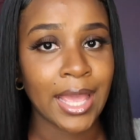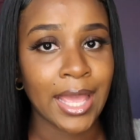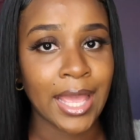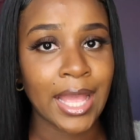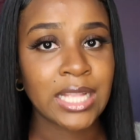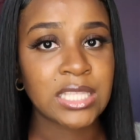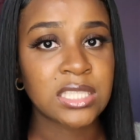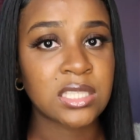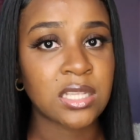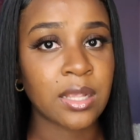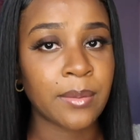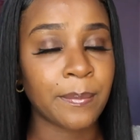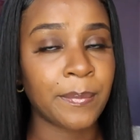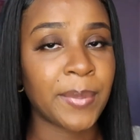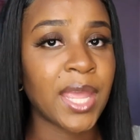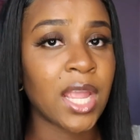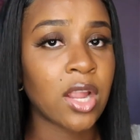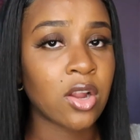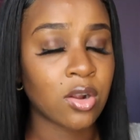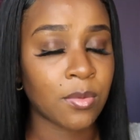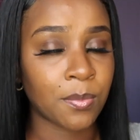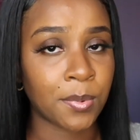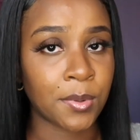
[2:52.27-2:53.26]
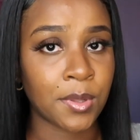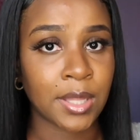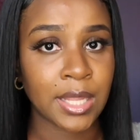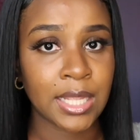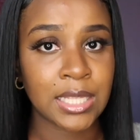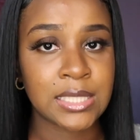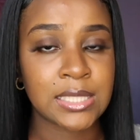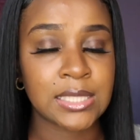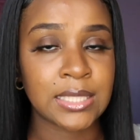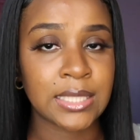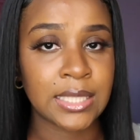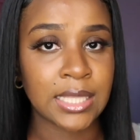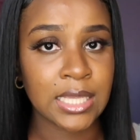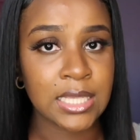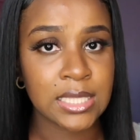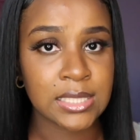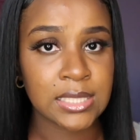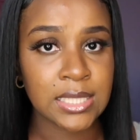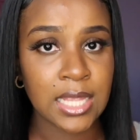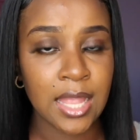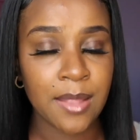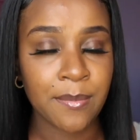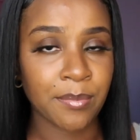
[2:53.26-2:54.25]
It's bearable, it's
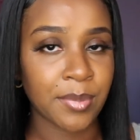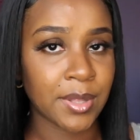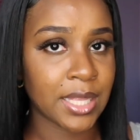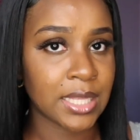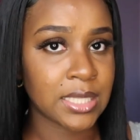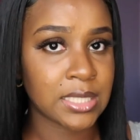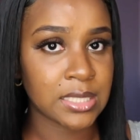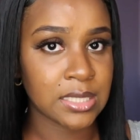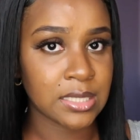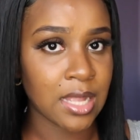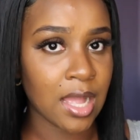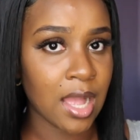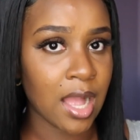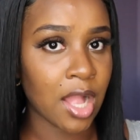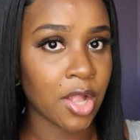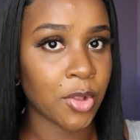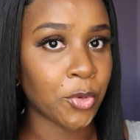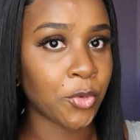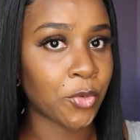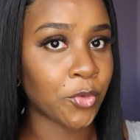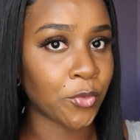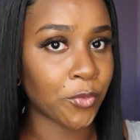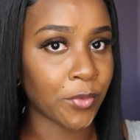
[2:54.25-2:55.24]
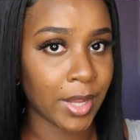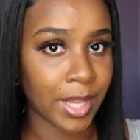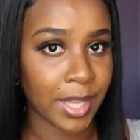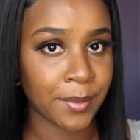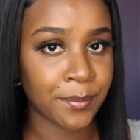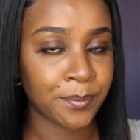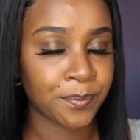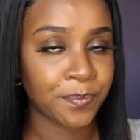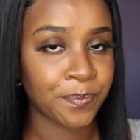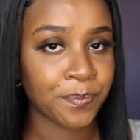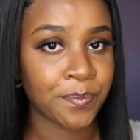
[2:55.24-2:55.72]
decent, but it's not great.